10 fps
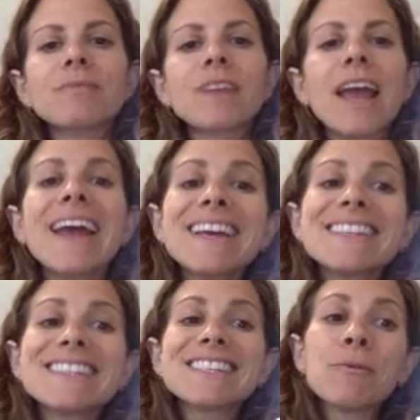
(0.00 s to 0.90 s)

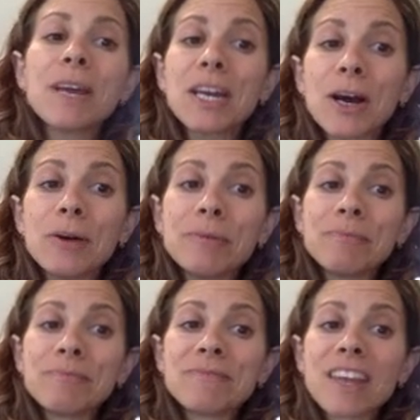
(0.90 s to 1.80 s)
And we know,
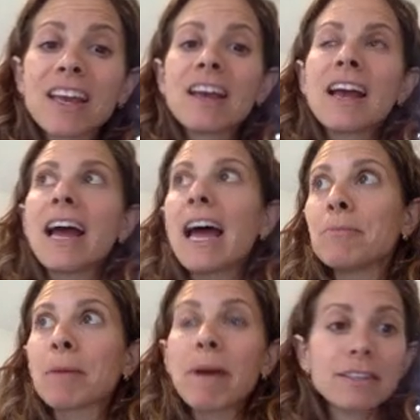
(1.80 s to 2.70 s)

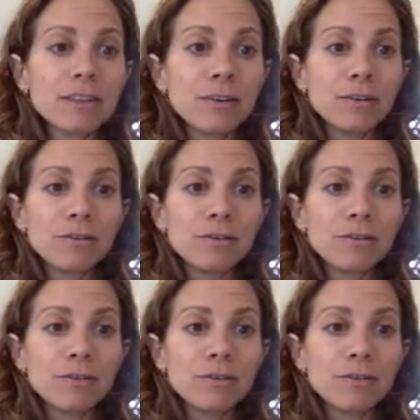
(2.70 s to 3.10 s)
and Macbeth